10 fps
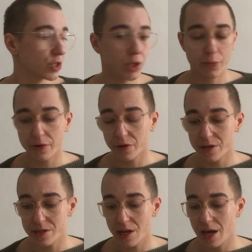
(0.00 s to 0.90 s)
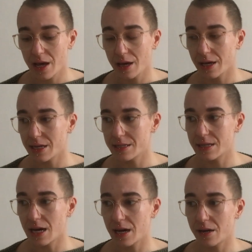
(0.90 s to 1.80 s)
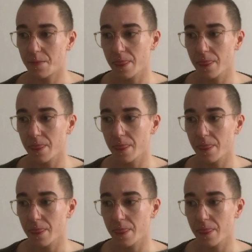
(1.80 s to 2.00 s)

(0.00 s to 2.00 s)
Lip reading: up reversed, is that